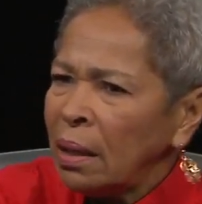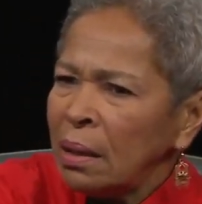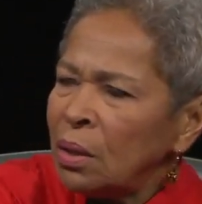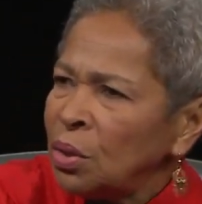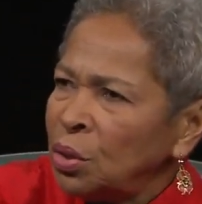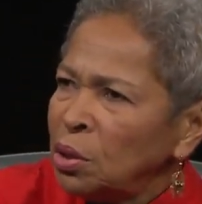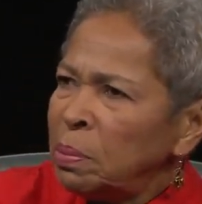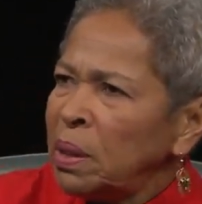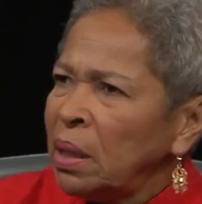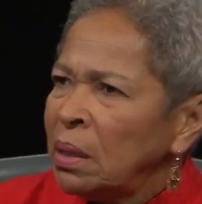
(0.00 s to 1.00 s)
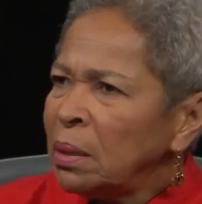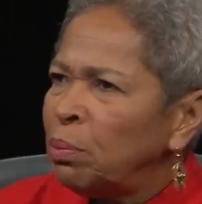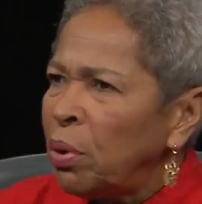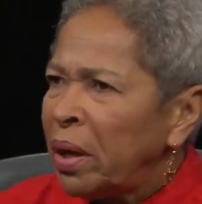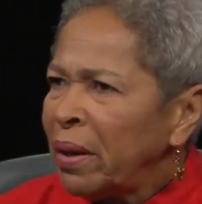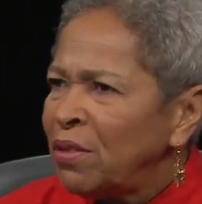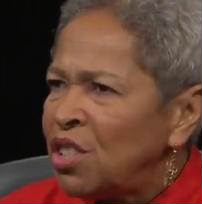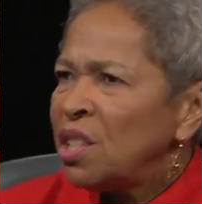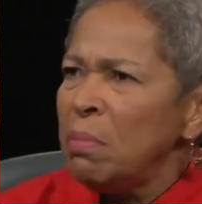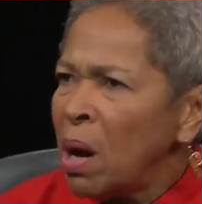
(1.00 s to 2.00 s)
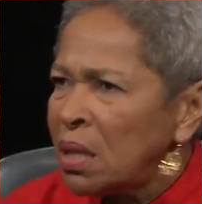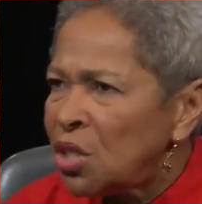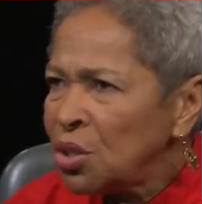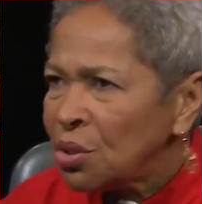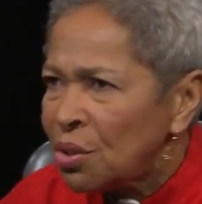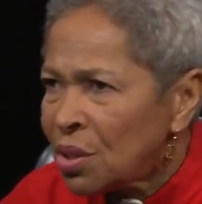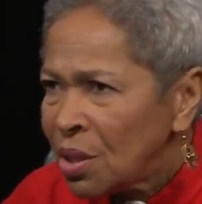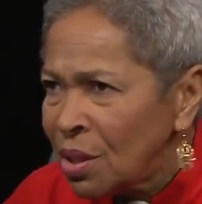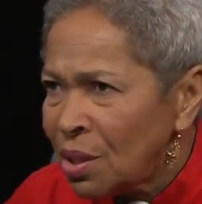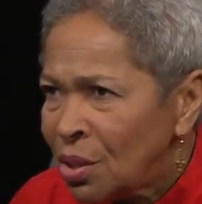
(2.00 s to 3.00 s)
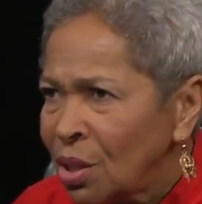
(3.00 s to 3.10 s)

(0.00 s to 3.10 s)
those Europeans braved sea monsters mm-hmm.